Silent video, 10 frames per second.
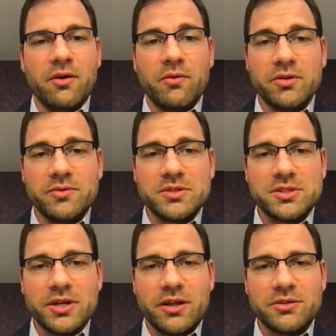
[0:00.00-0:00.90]
One of these
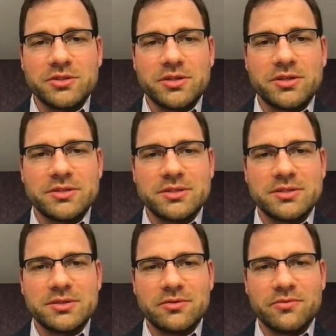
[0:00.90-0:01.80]
challenges
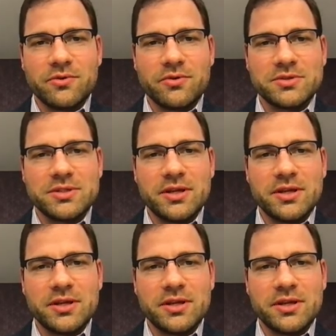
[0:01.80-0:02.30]
is, of course,